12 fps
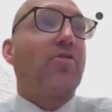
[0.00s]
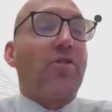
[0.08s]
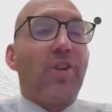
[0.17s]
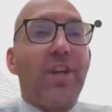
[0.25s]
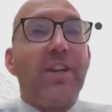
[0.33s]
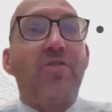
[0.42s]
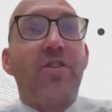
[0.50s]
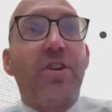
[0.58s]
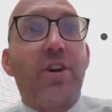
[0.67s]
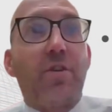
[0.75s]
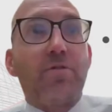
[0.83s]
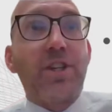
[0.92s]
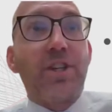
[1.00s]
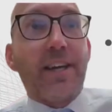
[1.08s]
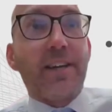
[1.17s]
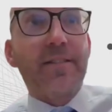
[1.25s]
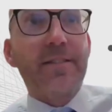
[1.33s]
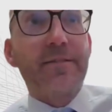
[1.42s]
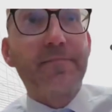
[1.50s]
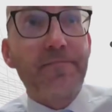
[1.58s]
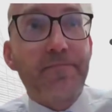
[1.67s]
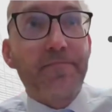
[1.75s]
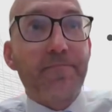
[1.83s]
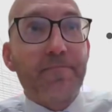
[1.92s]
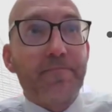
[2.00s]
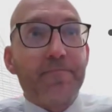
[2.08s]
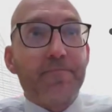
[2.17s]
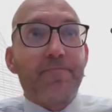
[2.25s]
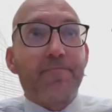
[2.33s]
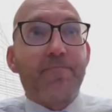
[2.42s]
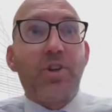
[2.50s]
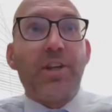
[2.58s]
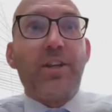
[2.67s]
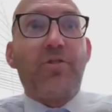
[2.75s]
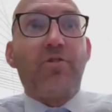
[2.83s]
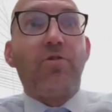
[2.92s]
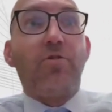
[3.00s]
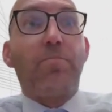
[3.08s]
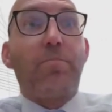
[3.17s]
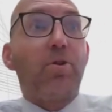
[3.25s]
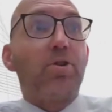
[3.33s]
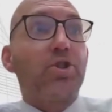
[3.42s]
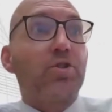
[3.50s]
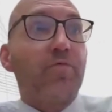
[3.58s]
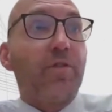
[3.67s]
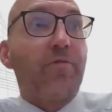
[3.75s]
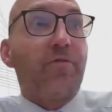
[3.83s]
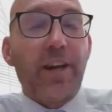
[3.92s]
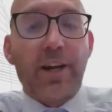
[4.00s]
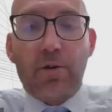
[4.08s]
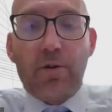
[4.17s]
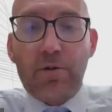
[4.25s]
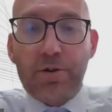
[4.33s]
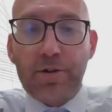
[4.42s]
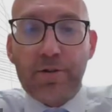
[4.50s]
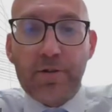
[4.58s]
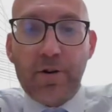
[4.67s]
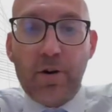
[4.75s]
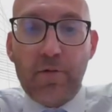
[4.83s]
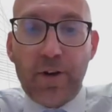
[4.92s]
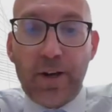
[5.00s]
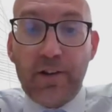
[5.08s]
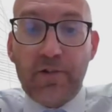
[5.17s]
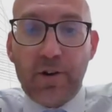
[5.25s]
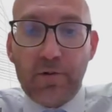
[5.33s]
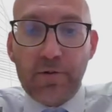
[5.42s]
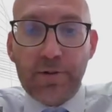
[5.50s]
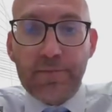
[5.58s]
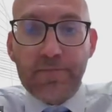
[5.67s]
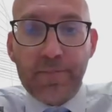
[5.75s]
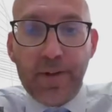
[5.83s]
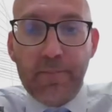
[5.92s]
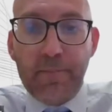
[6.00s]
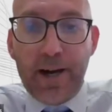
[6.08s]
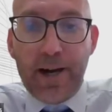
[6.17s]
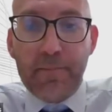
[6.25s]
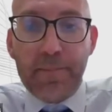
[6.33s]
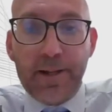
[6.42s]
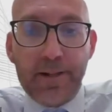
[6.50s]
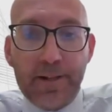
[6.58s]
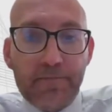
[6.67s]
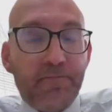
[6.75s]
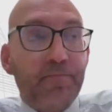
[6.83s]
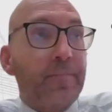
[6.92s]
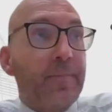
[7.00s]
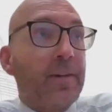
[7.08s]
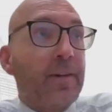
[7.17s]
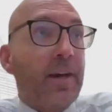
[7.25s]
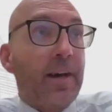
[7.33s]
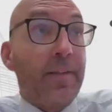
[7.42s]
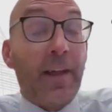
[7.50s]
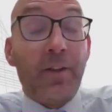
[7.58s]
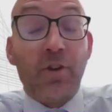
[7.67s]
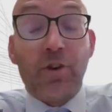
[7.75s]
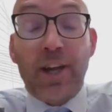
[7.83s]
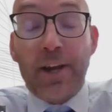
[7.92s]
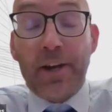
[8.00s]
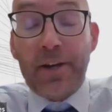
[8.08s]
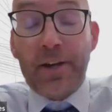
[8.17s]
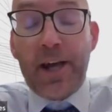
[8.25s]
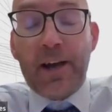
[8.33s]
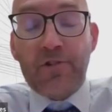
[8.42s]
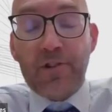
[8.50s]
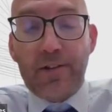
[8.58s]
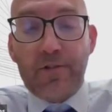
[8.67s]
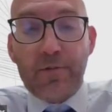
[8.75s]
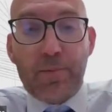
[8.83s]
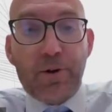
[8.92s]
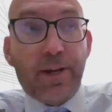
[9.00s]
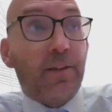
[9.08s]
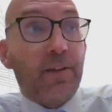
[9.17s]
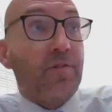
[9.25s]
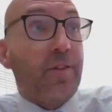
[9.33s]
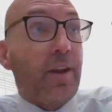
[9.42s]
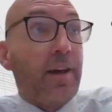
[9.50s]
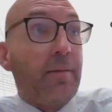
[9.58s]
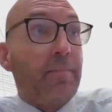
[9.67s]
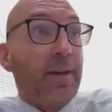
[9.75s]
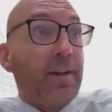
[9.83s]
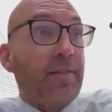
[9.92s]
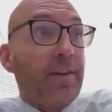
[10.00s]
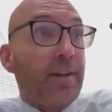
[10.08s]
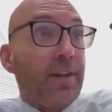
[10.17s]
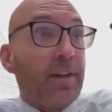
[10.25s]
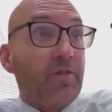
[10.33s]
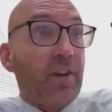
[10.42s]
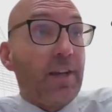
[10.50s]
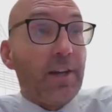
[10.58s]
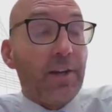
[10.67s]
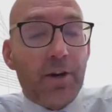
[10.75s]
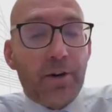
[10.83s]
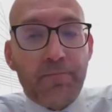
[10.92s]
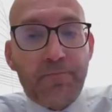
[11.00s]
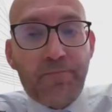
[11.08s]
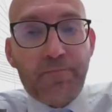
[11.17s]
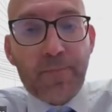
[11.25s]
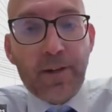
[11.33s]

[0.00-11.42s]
So you need to negotiate. You need to push for freehold over leasehold, in my opinion. And then you're getting an asset to put against the liability that you're taking on.